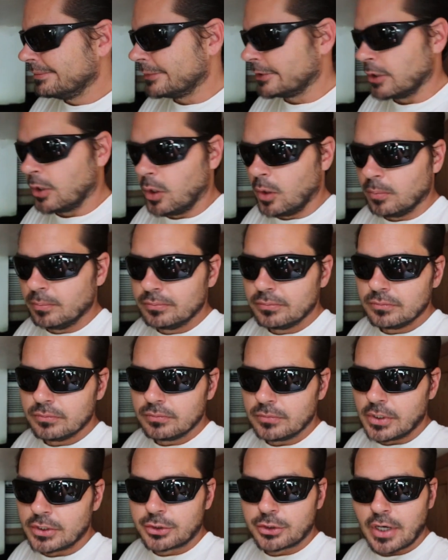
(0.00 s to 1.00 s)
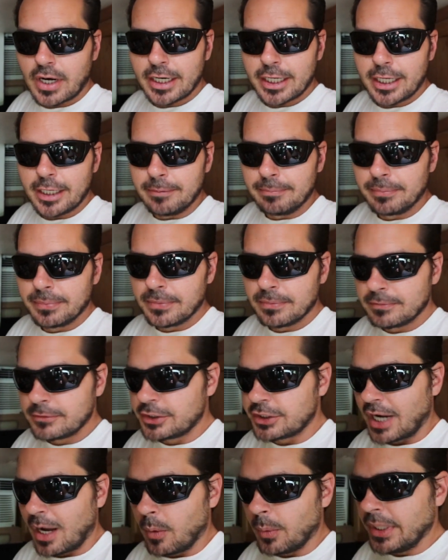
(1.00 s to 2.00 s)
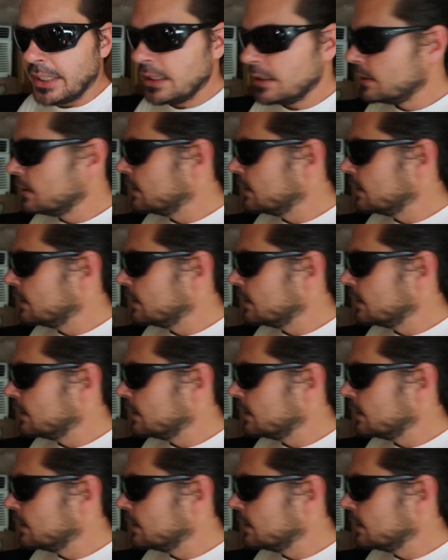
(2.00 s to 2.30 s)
So let's try it again, shall we?